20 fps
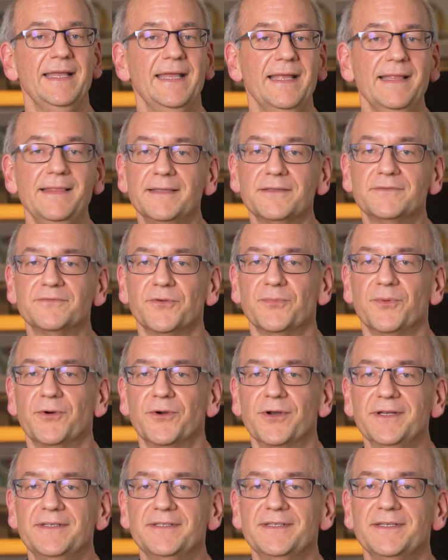In this
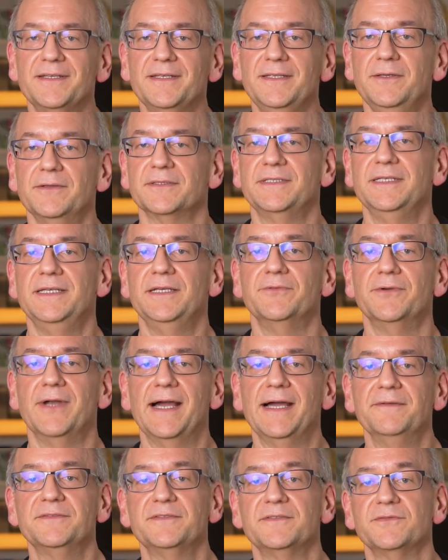report, you'll see
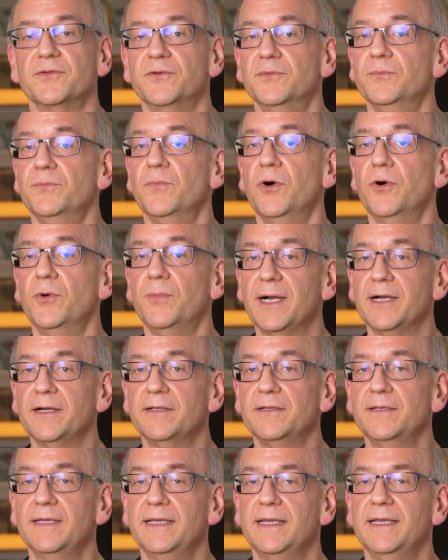graphs for
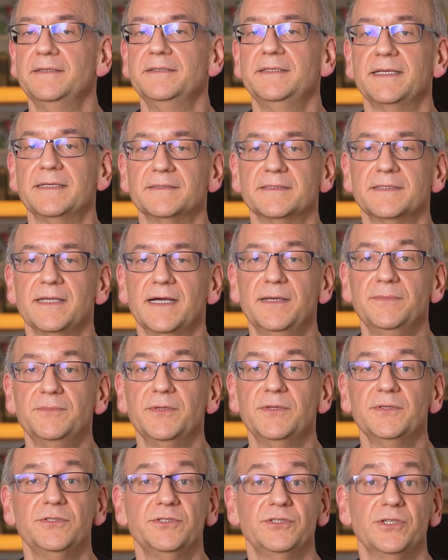mobile and
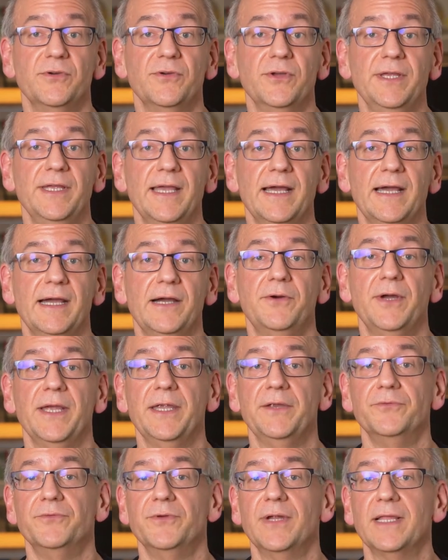desktop showing how
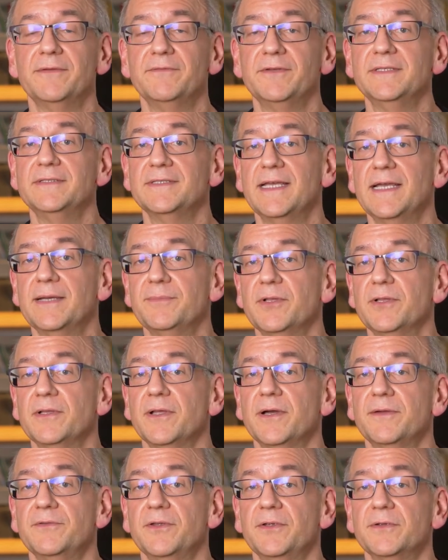a relevant
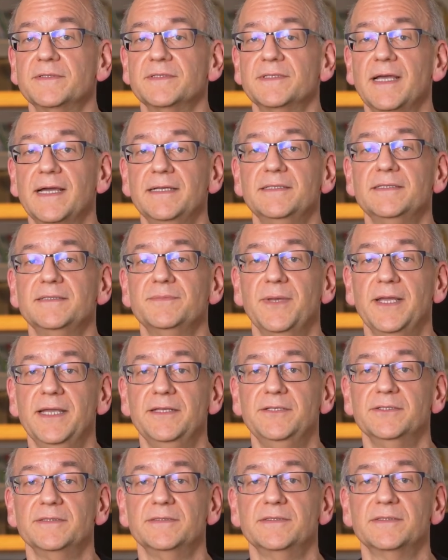sample of your site's
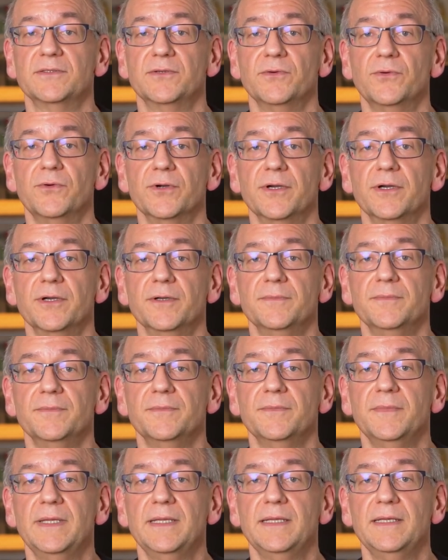pages score.
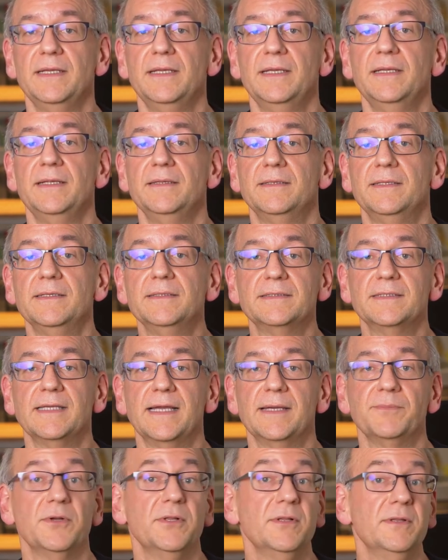This
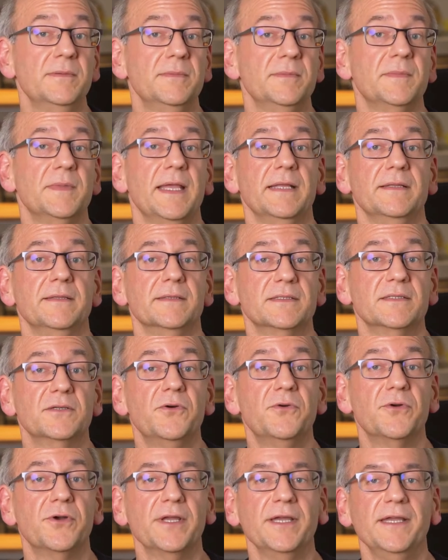sample and the
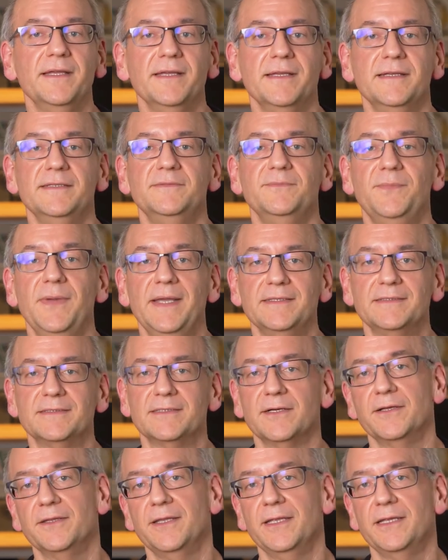scoring is
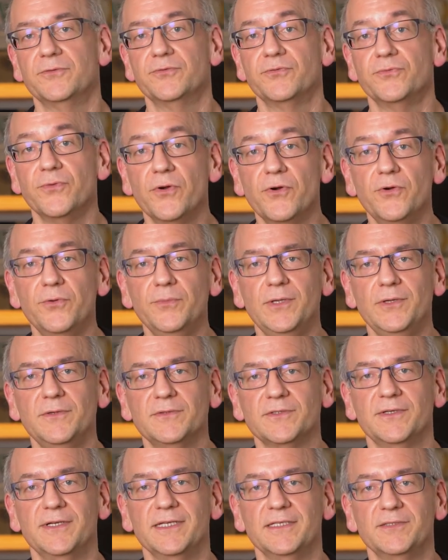based on the Chrome
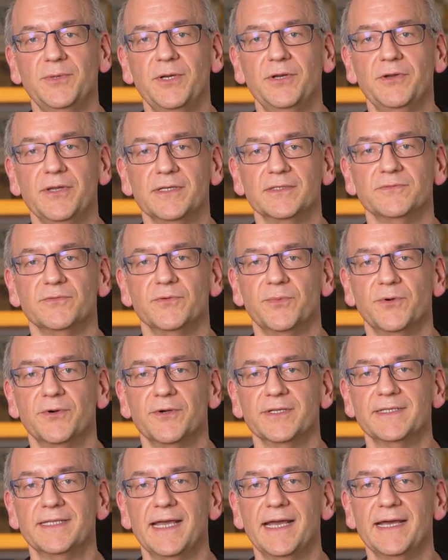User Experience
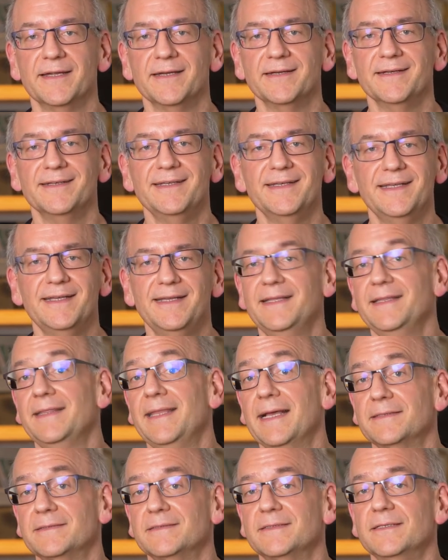Report data.
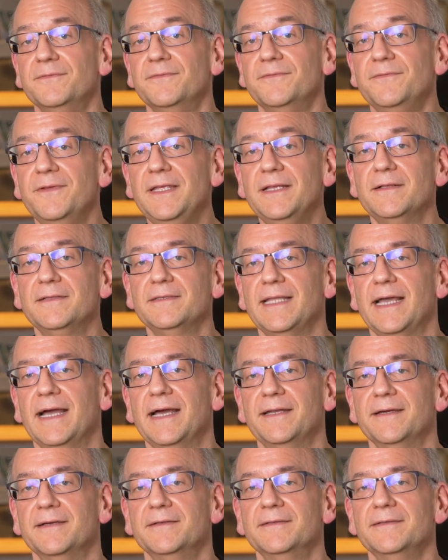That's the field
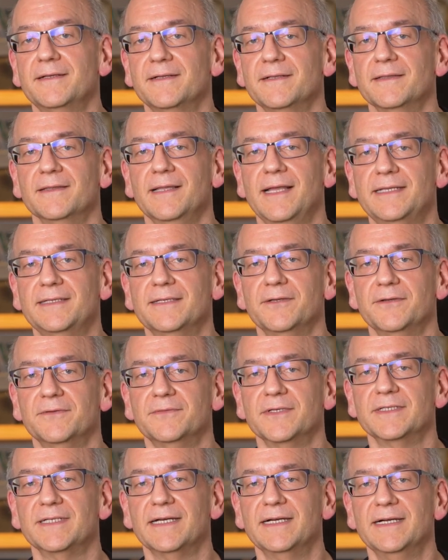data collected
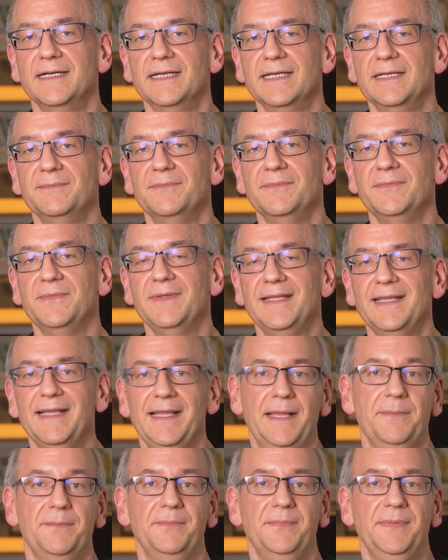over time.
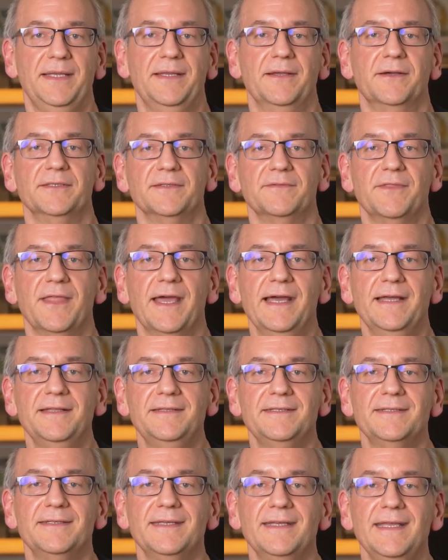Because of
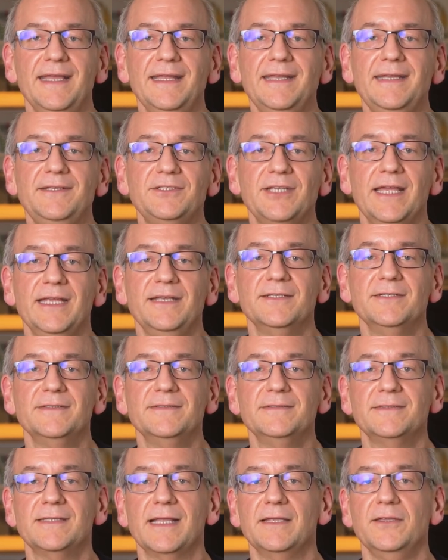that, any
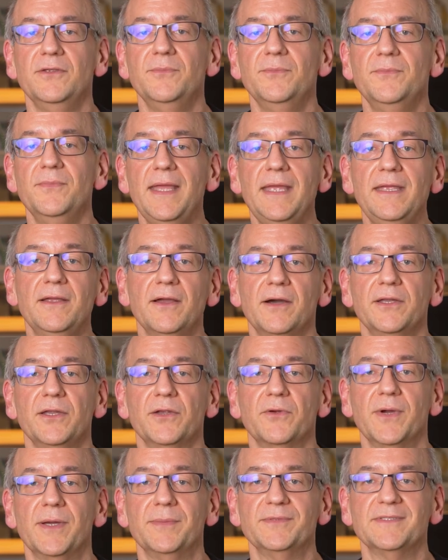changes that you make on
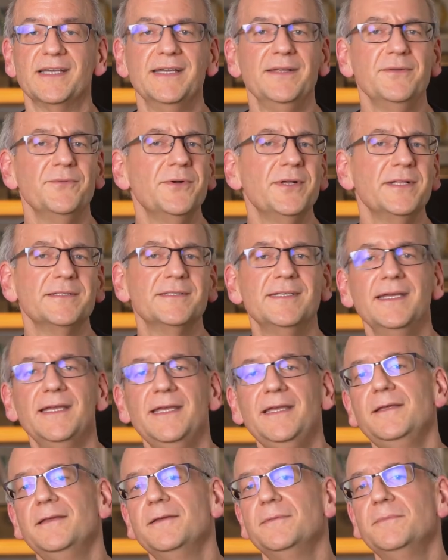your website will
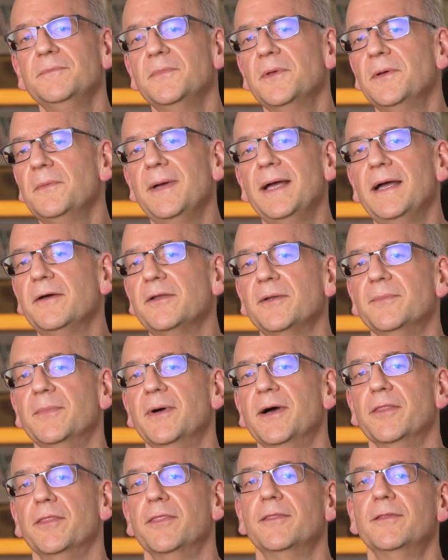take about a
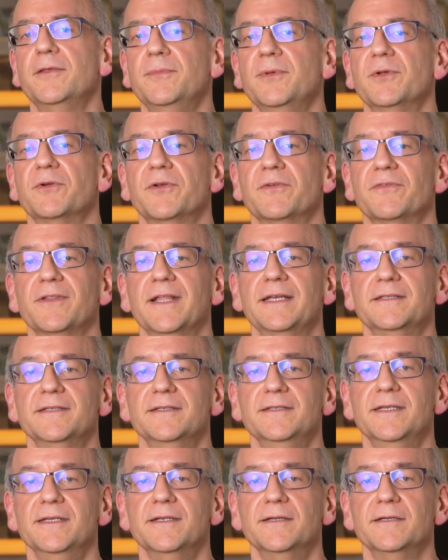month to be
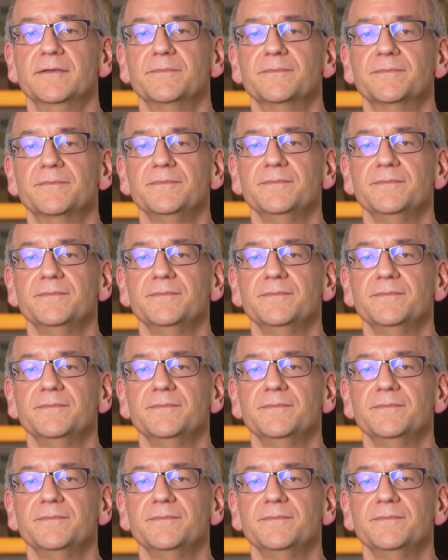reflected here.